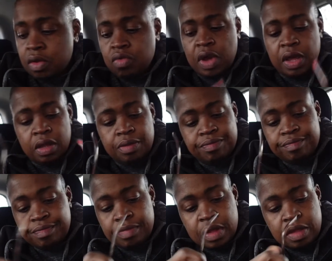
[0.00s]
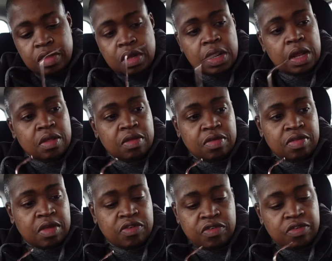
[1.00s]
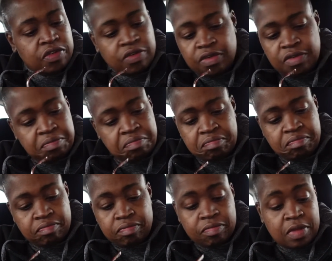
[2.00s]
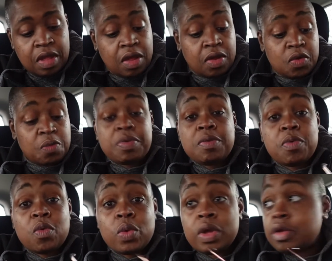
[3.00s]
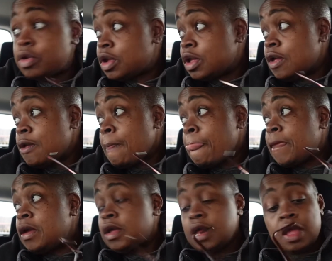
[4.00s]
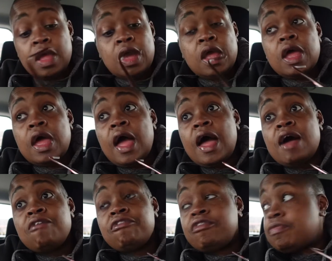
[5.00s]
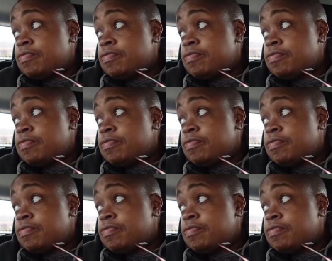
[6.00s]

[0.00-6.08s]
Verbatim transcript: it right. I think that is such, mm, I don't know, people weird. I've,